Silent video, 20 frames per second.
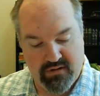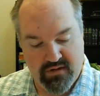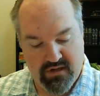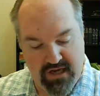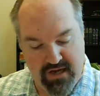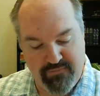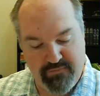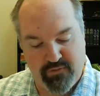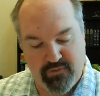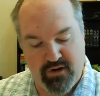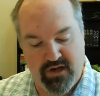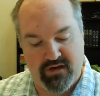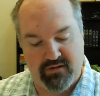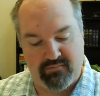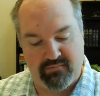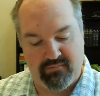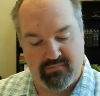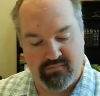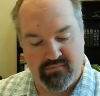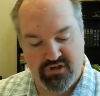
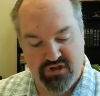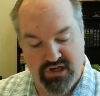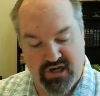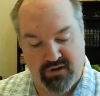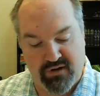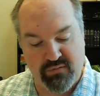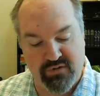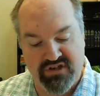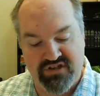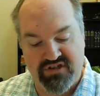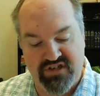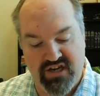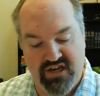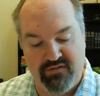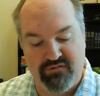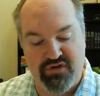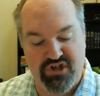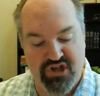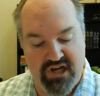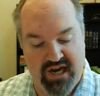Ephraim shall
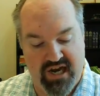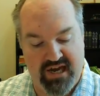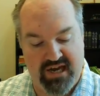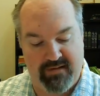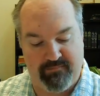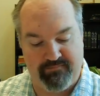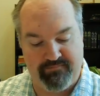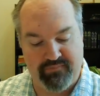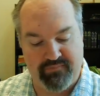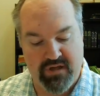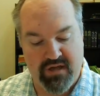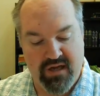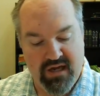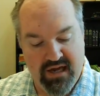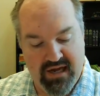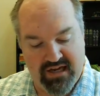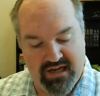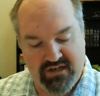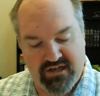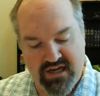receive shame,
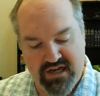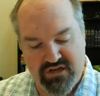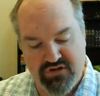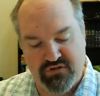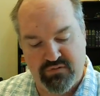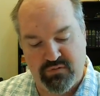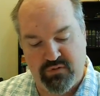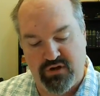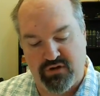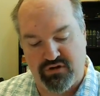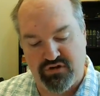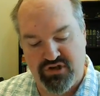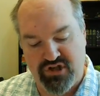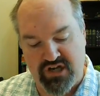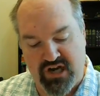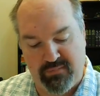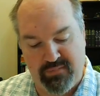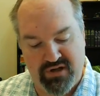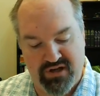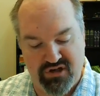and Israel
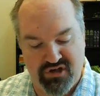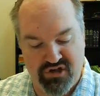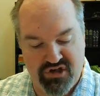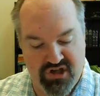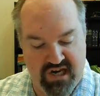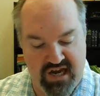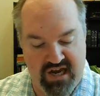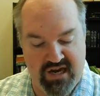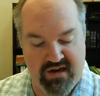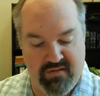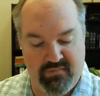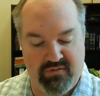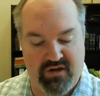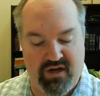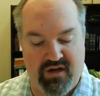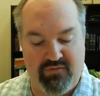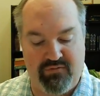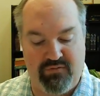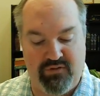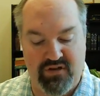shall be ashamed
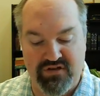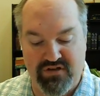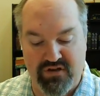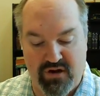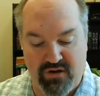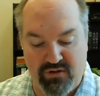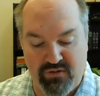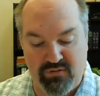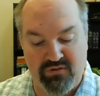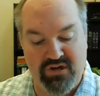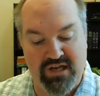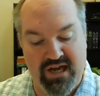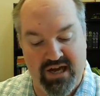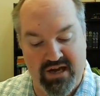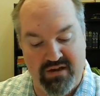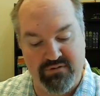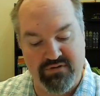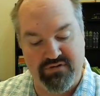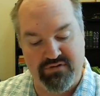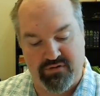of his own
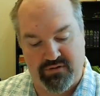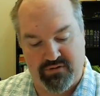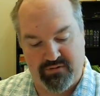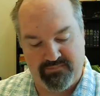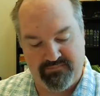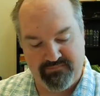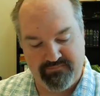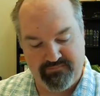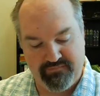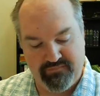counsel.